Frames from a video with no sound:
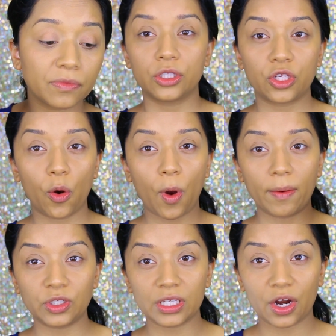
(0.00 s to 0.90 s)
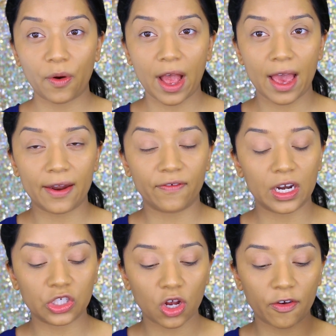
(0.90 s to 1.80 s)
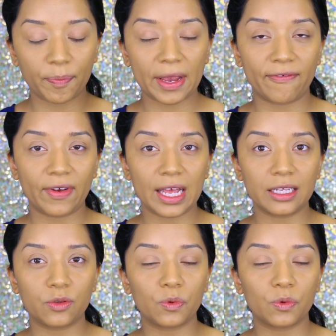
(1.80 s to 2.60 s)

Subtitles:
So I'm just gonna go ahead and finish off my face.